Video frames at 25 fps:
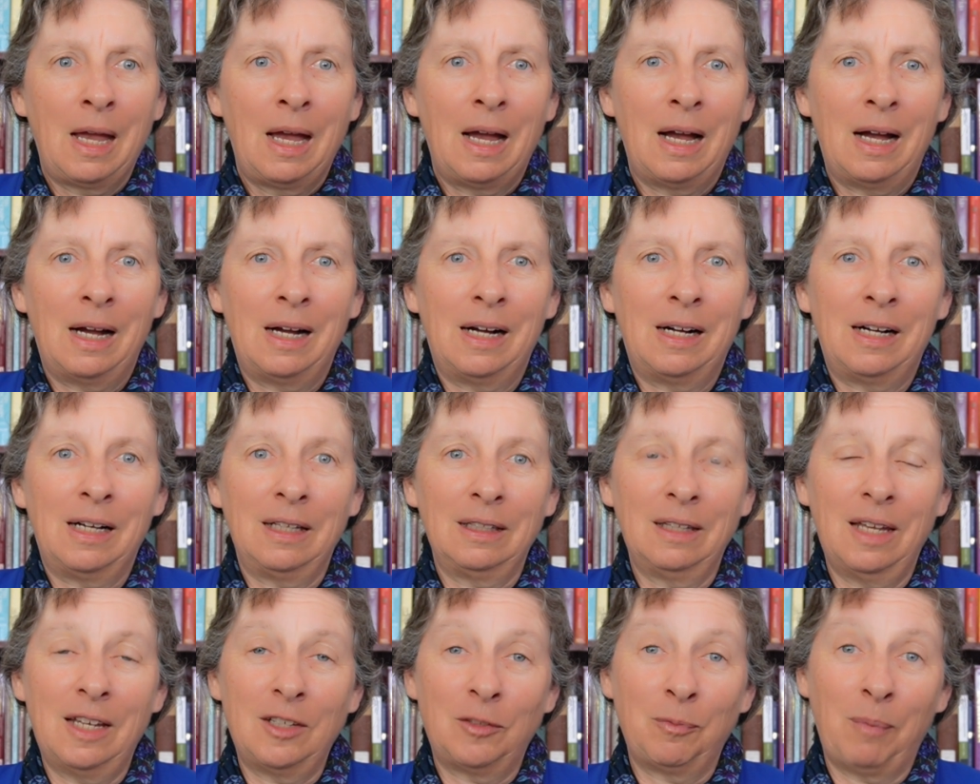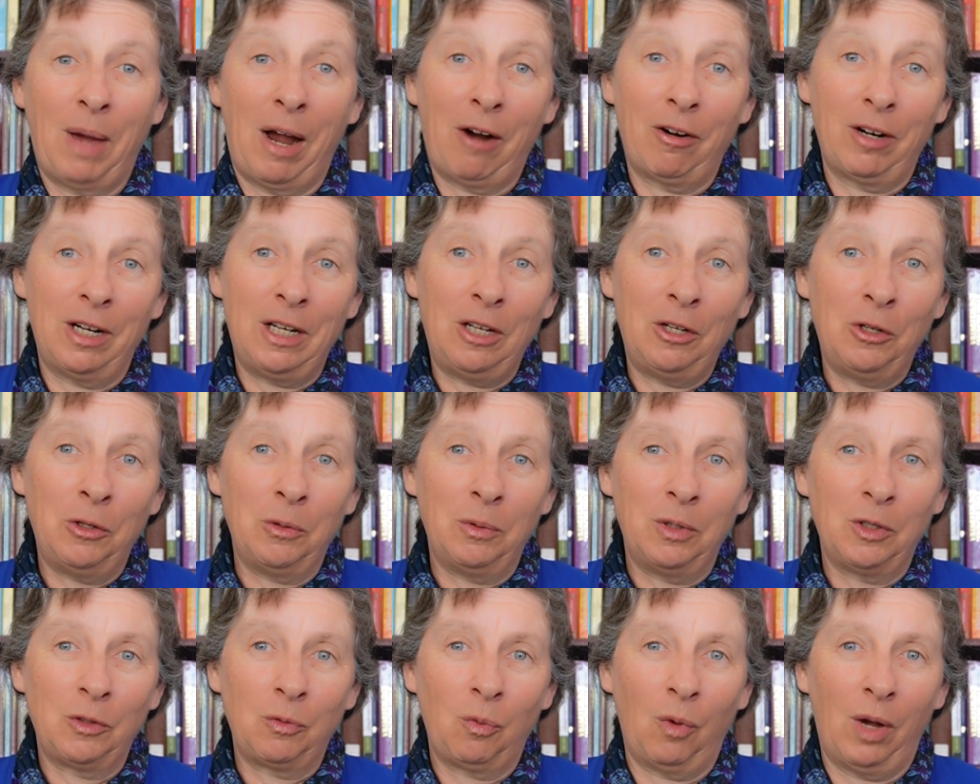Les Murray, who
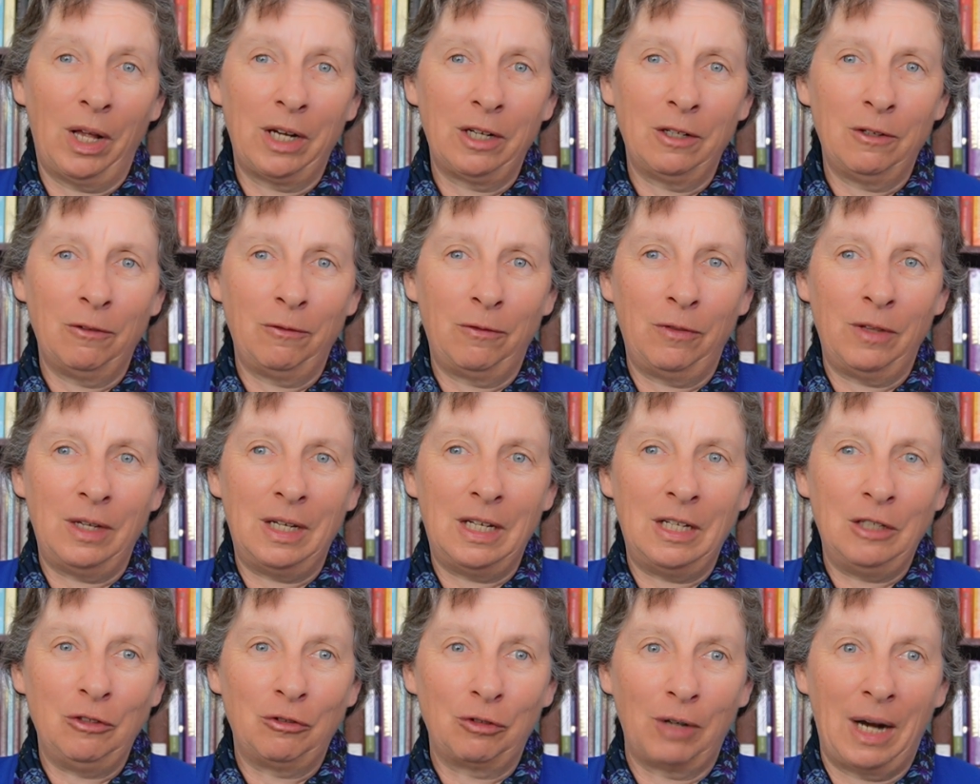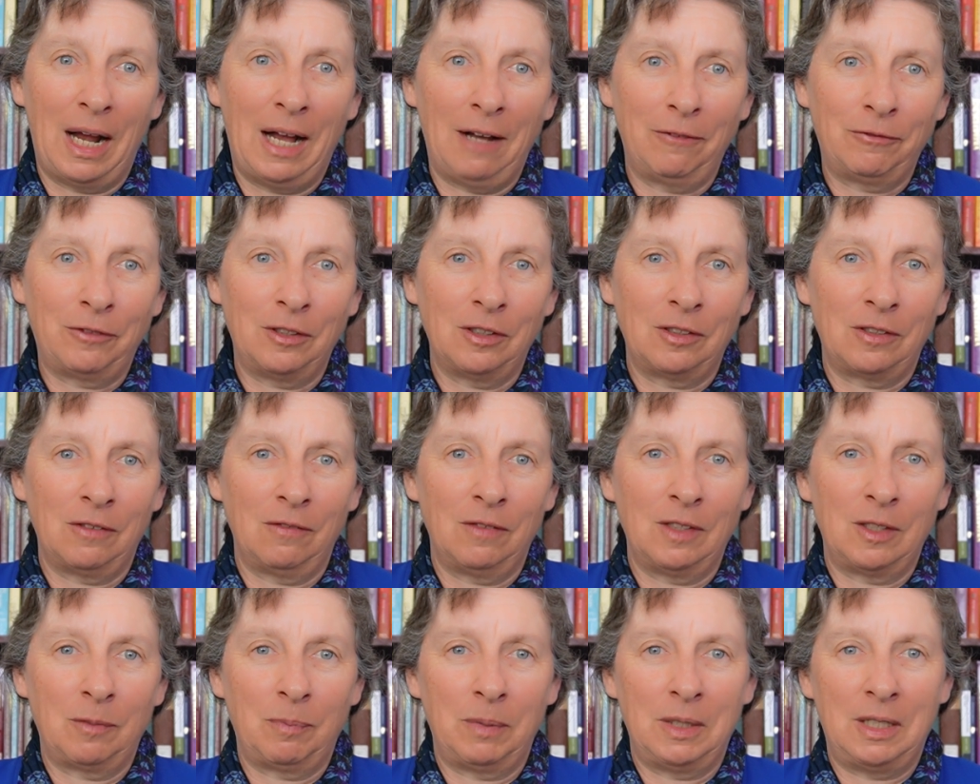was one of the drafters of
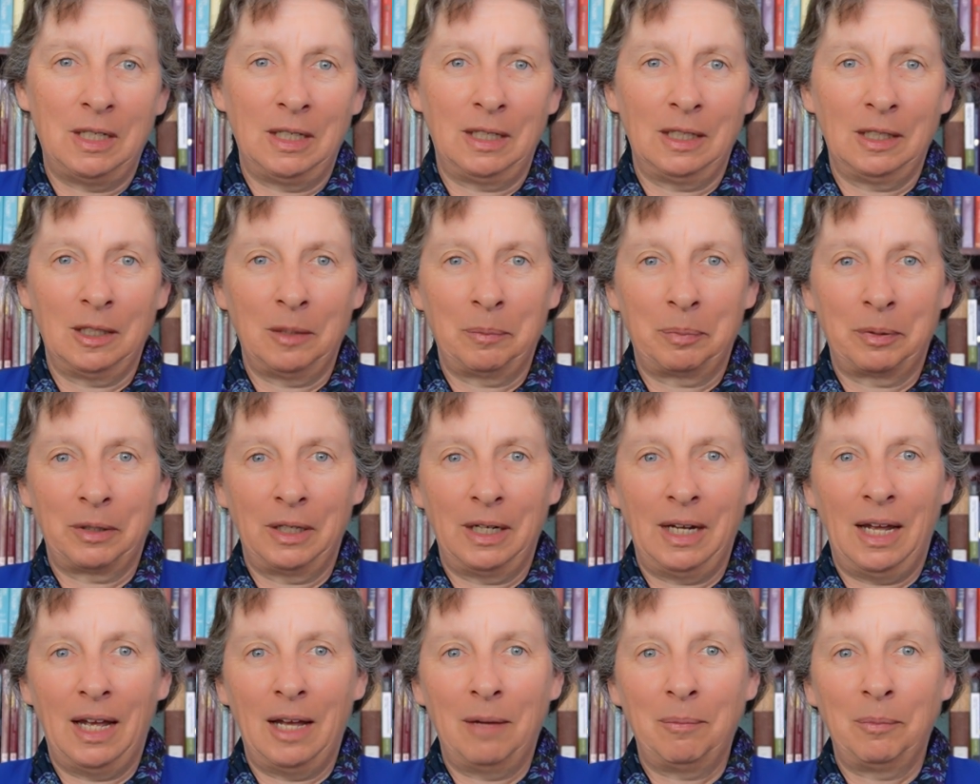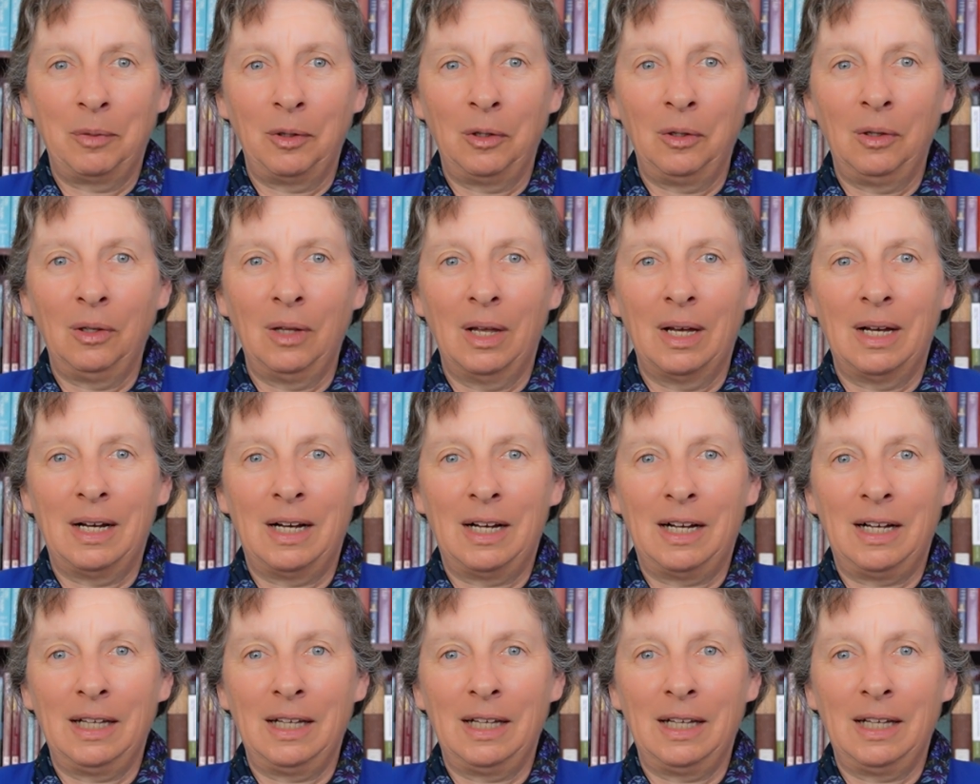this particular preamble,